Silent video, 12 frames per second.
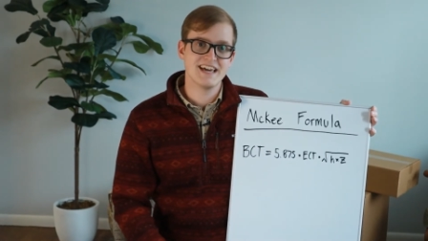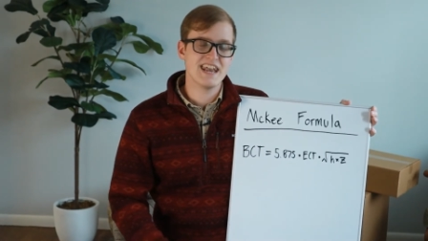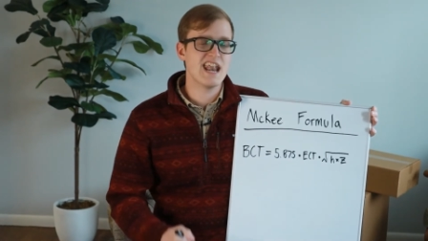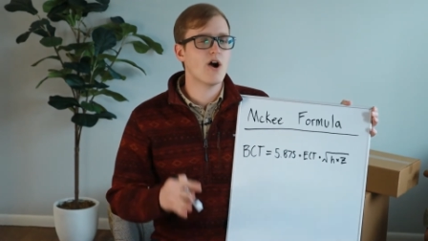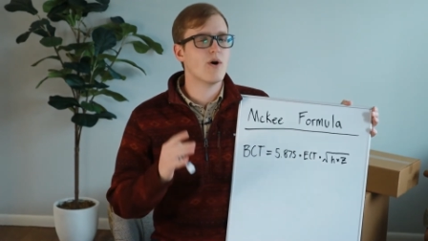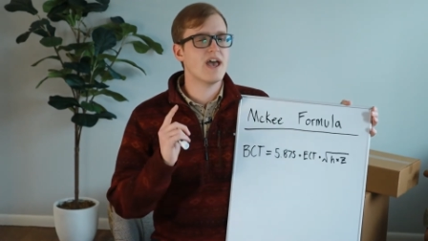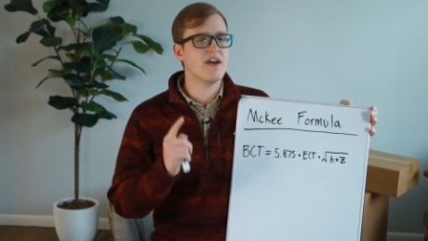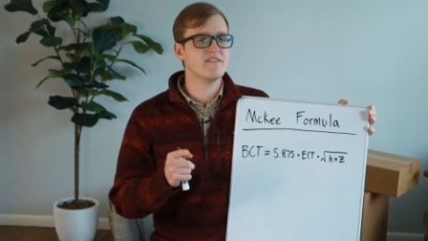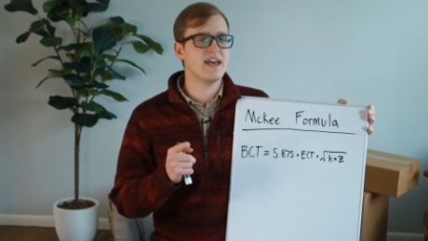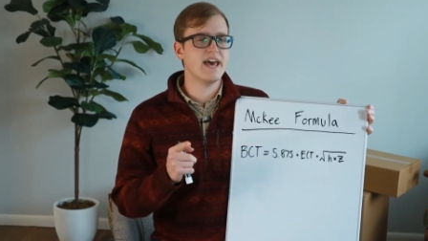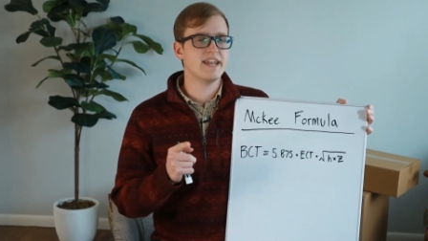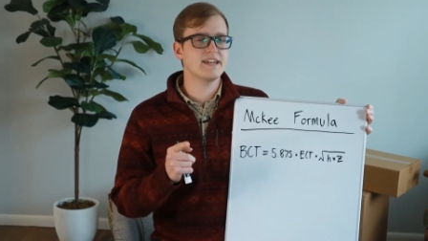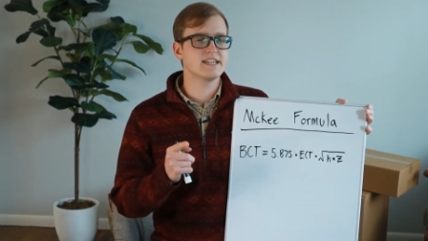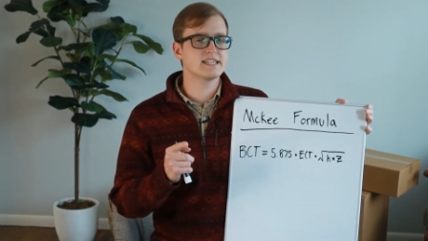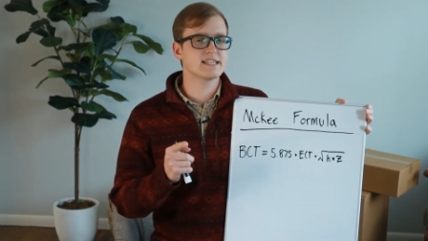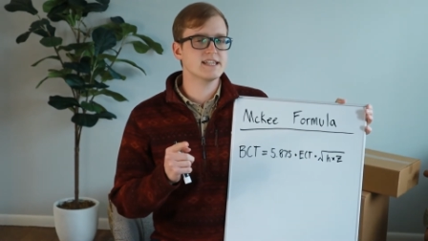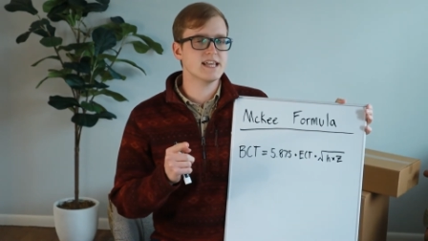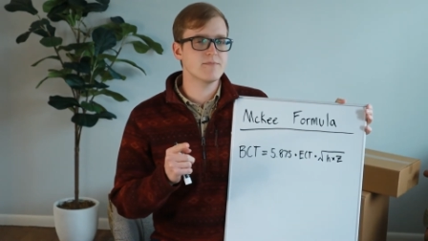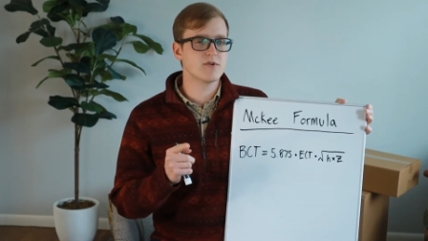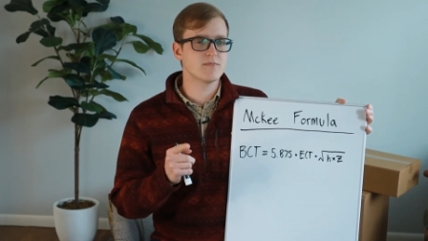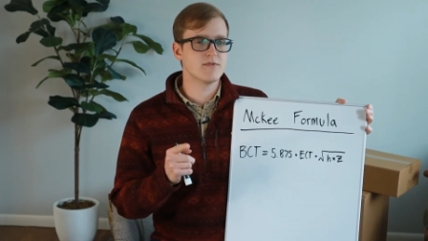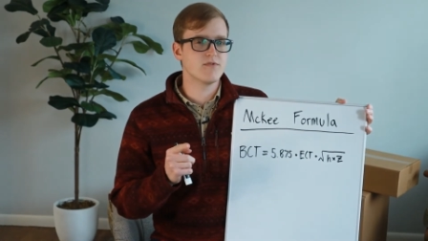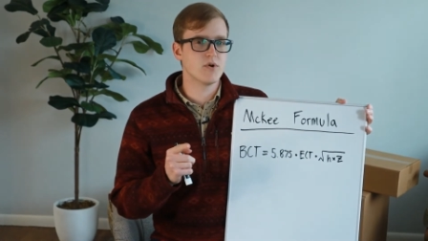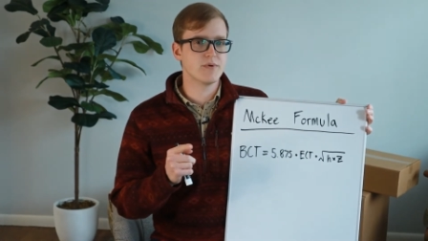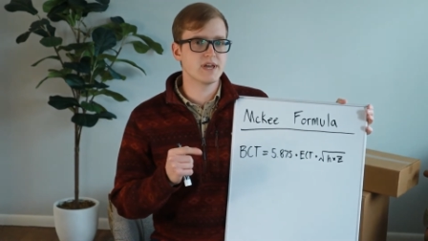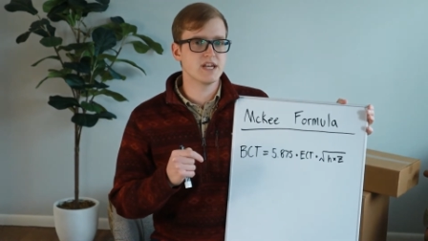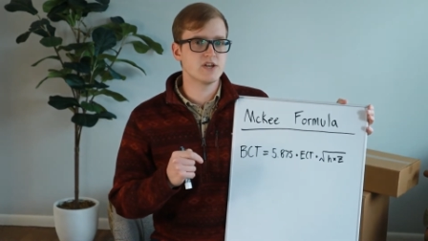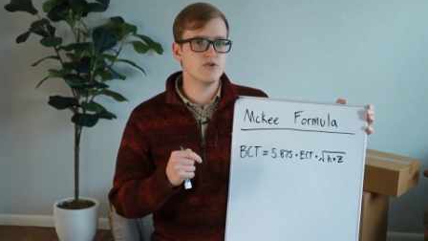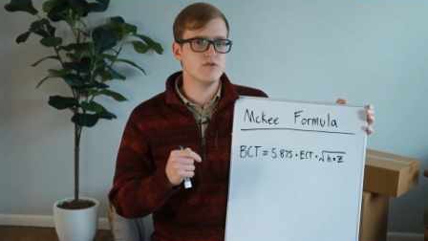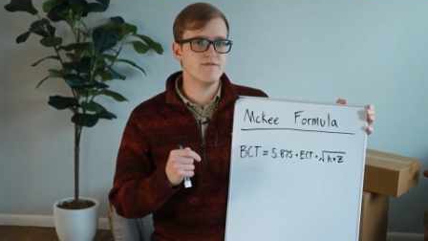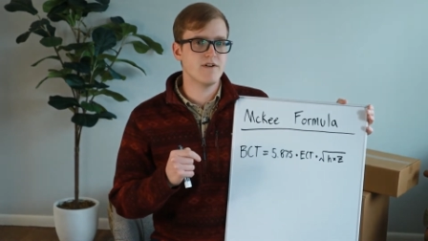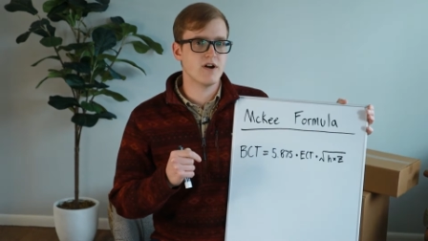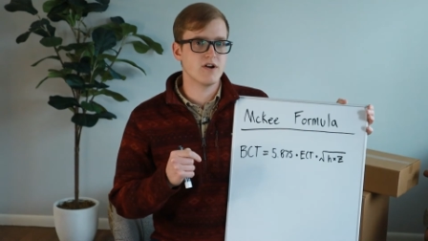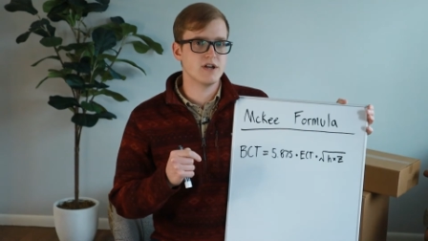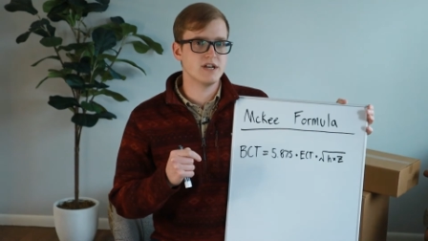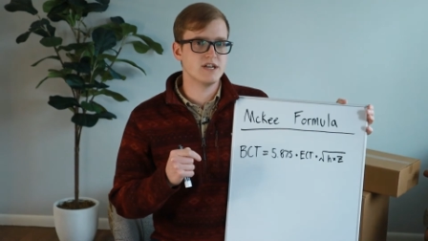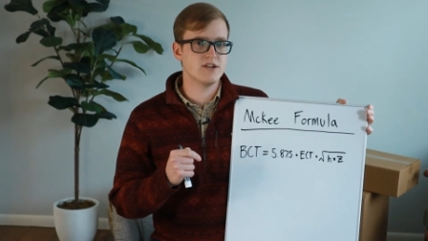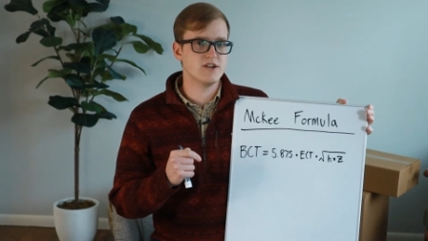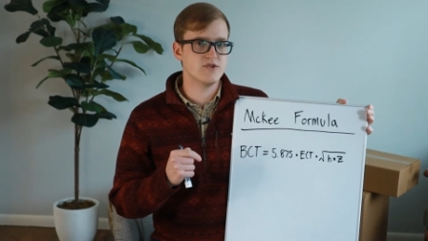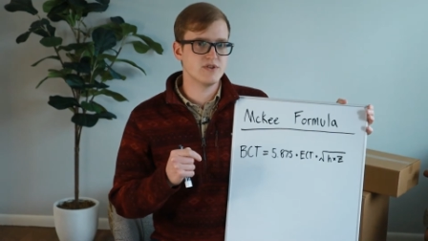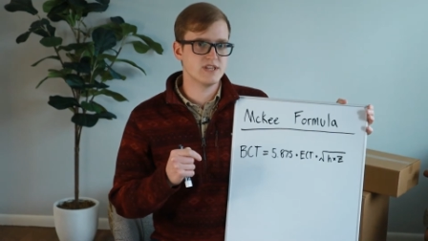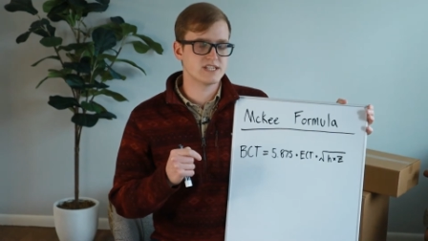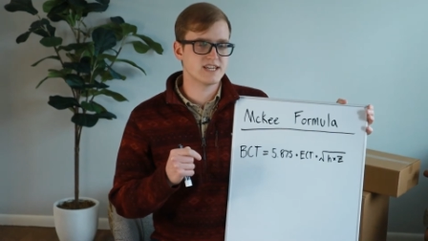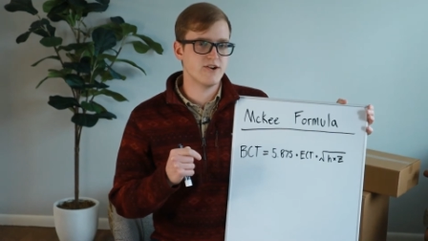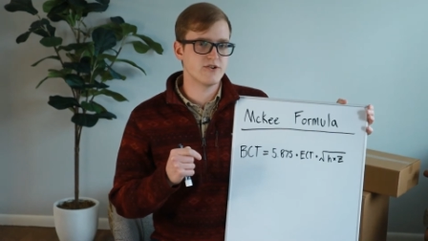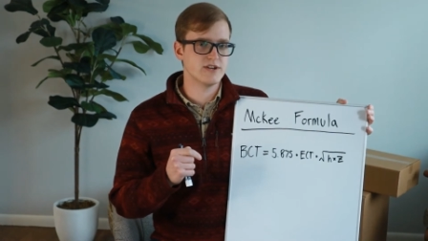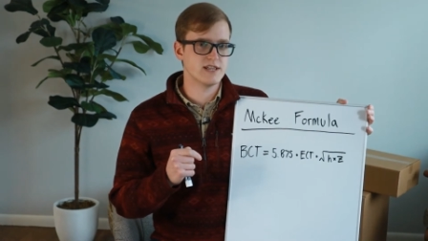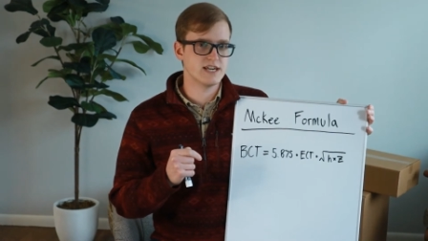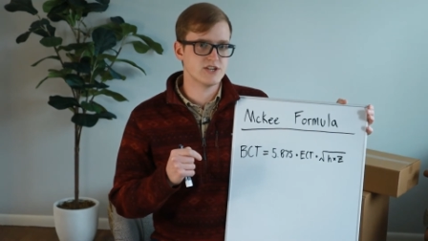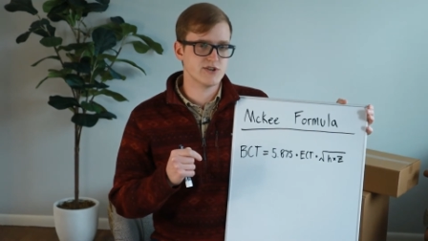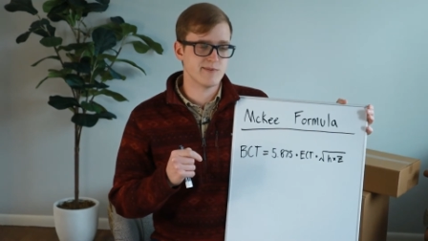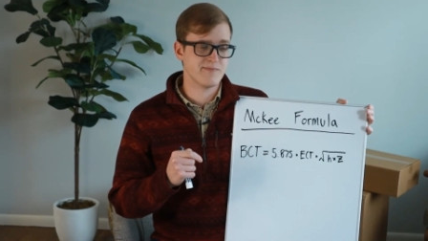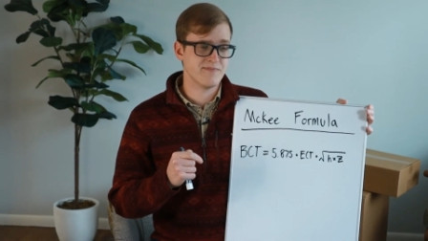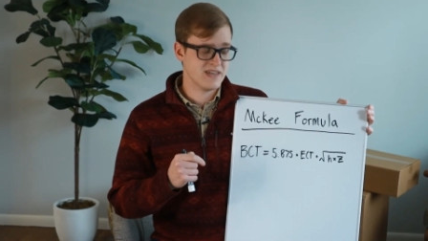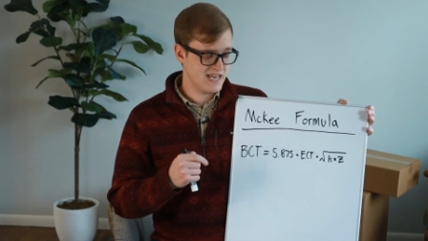Now I have to add a disclaimer before we get too far into doing this calculation.